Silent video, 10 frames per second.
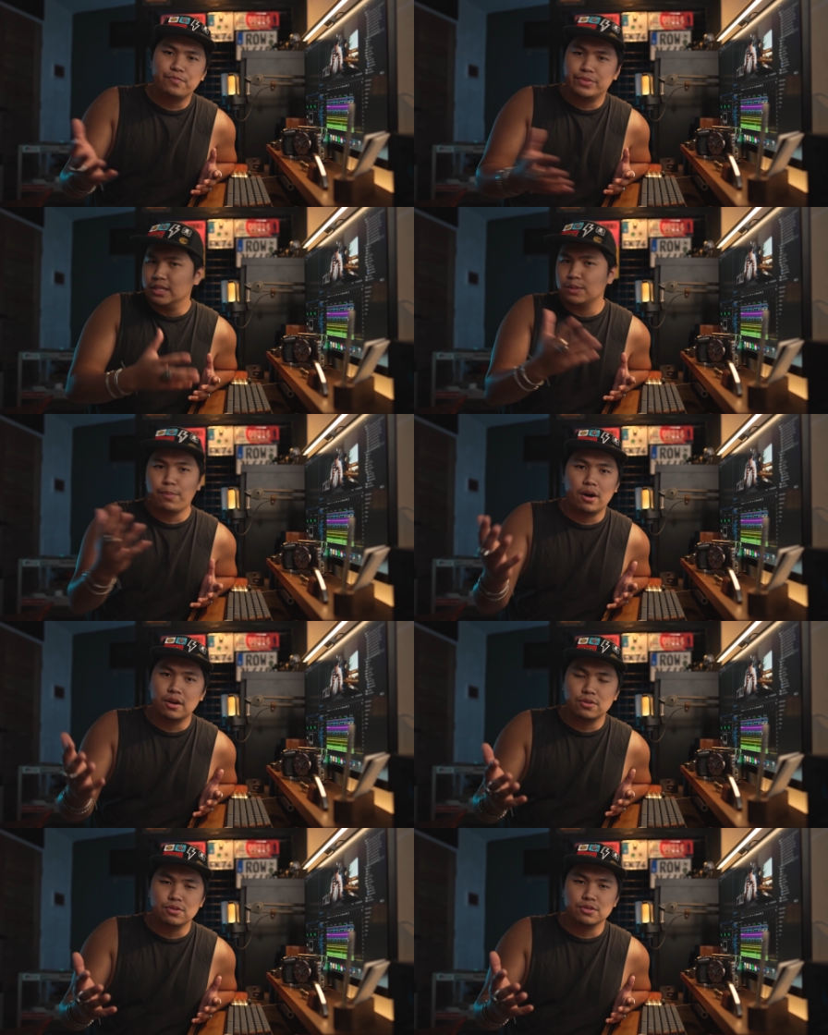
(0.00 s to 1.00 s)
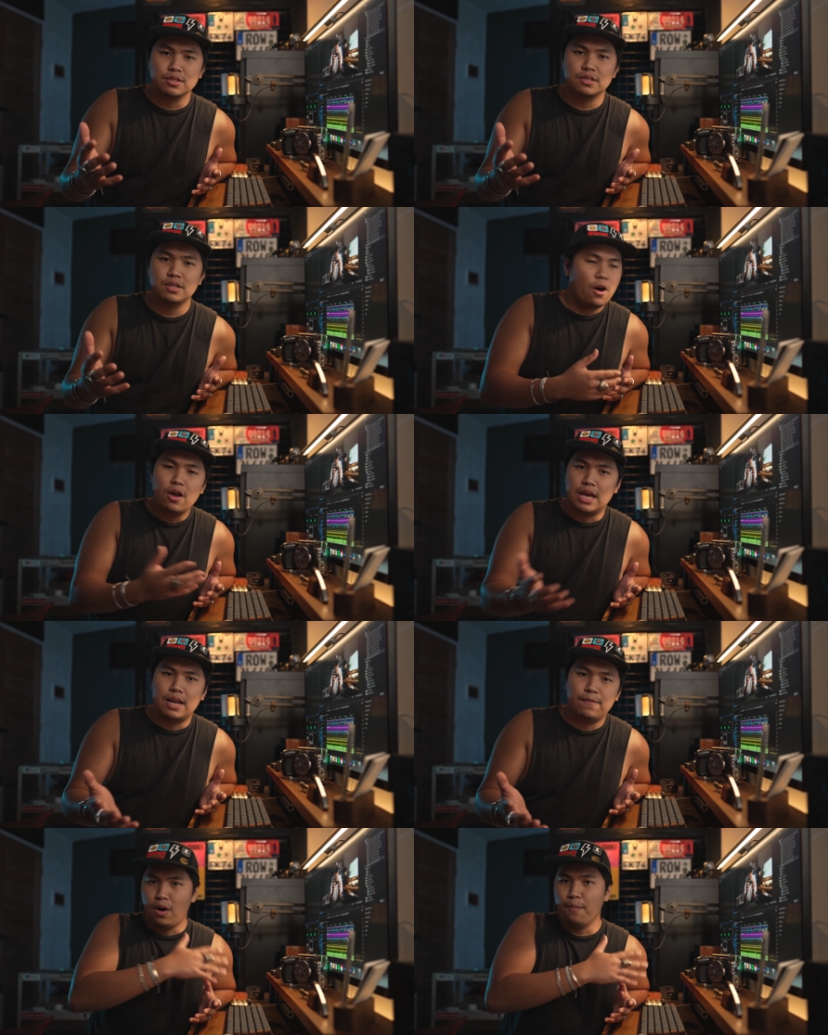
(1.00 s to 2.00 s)
dust particles on
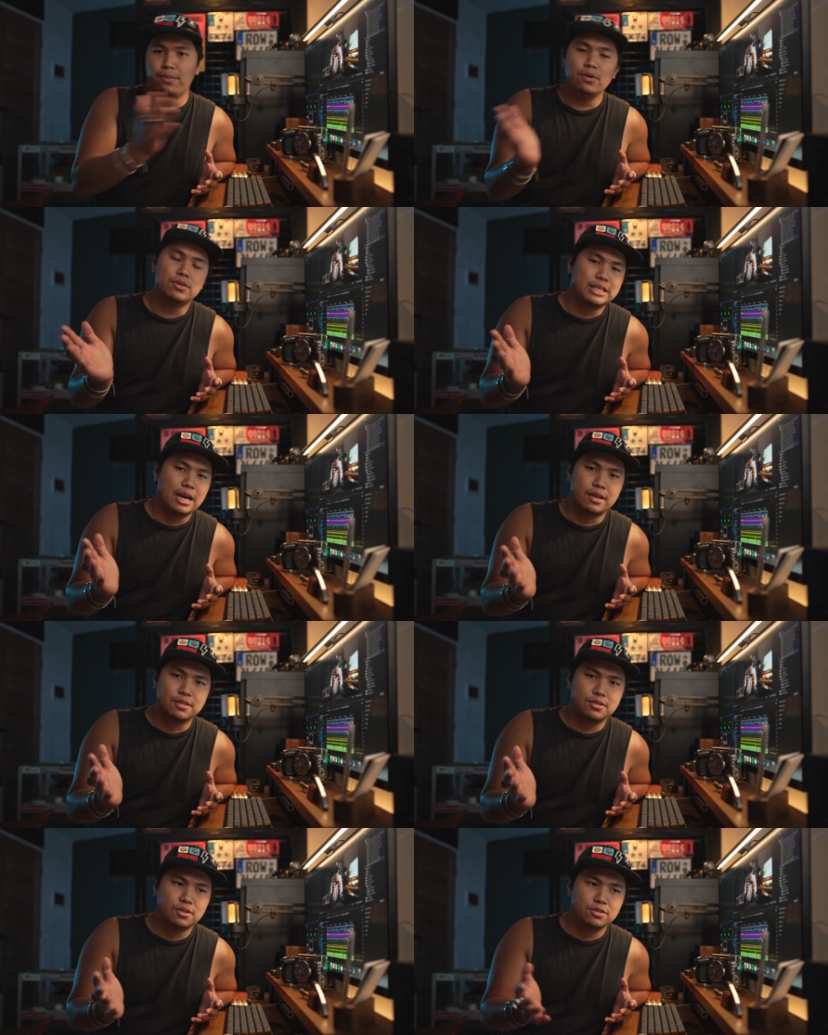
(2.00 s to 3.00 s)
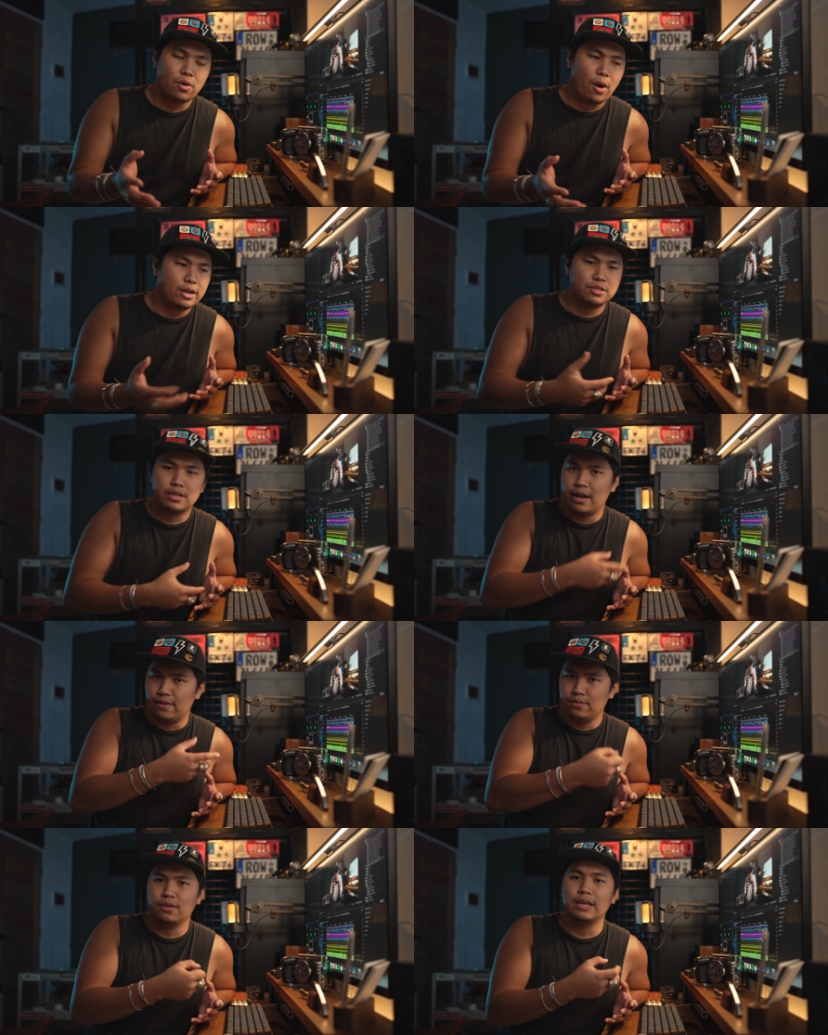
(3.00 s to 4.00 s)
it, on both sides. So I just kind
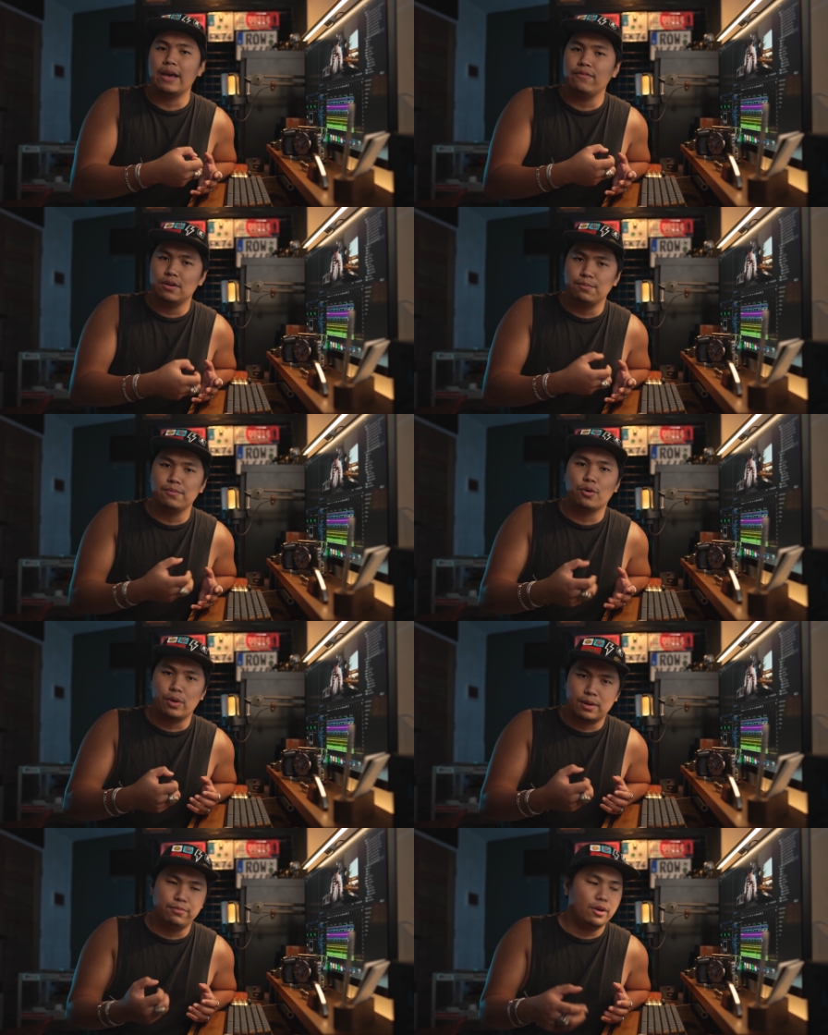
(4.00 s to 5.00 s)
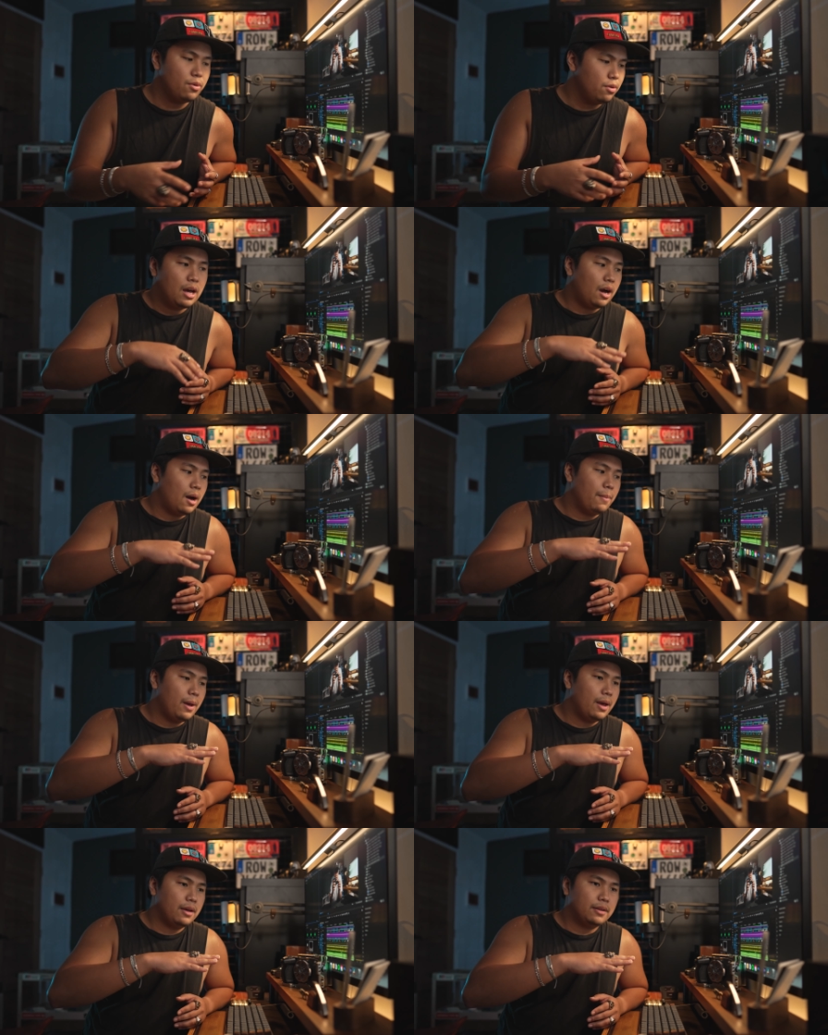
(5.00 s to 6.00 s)
of gave it a quick blow,
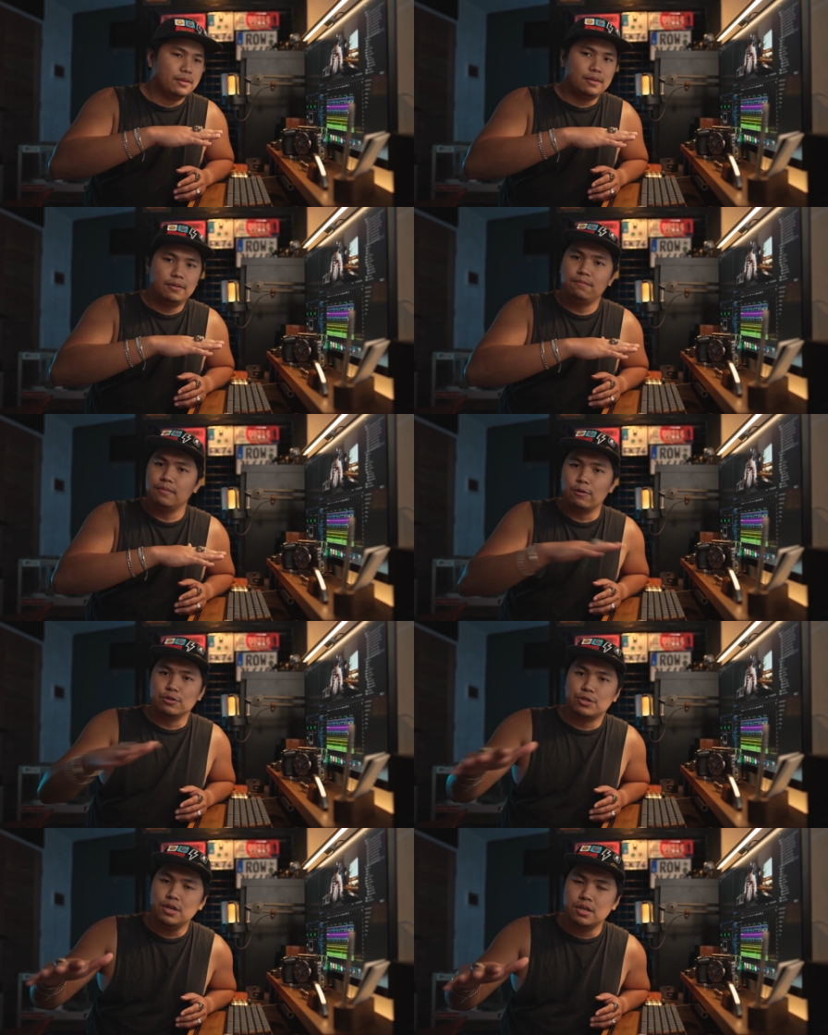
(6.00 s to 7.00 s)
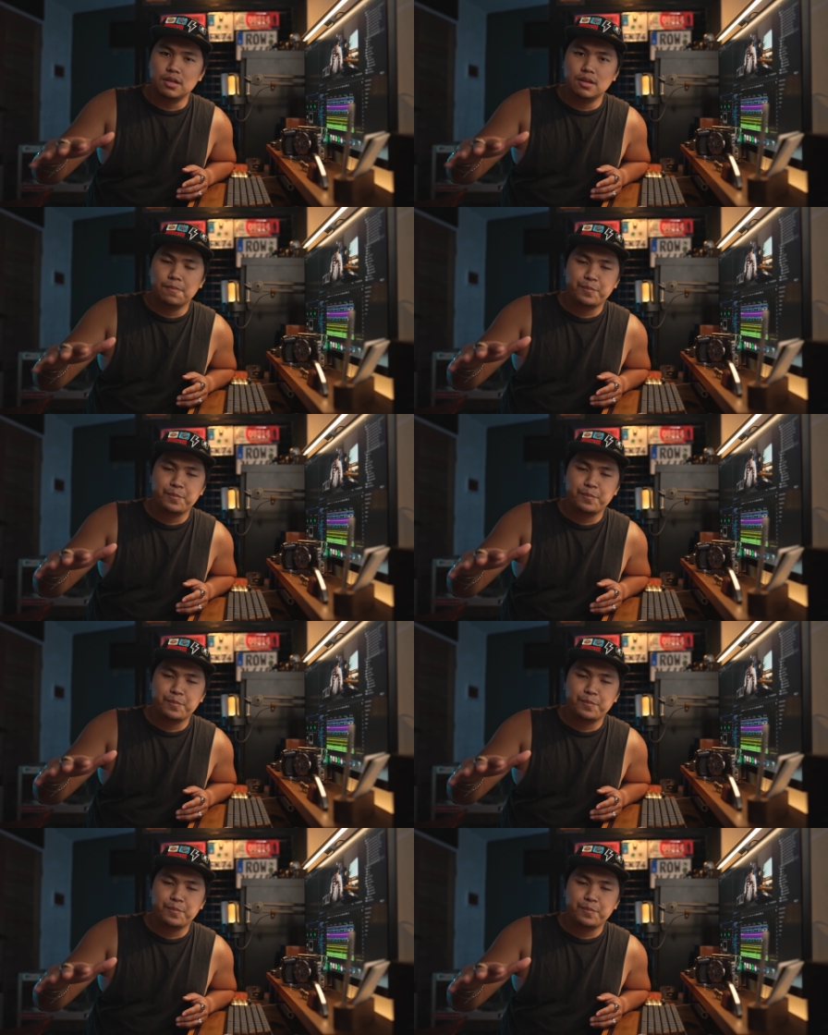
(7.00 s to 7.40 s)
and it was good.